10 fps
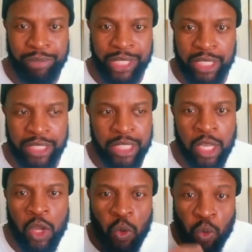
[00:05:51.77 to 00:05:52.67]
Because
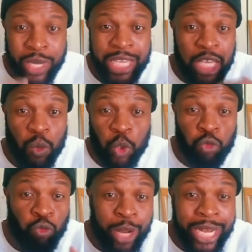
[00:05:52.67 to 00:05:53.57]
when he
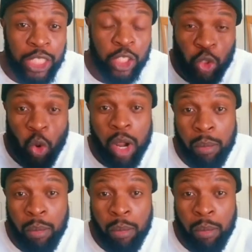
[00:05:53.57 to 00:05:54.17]
was ready to talk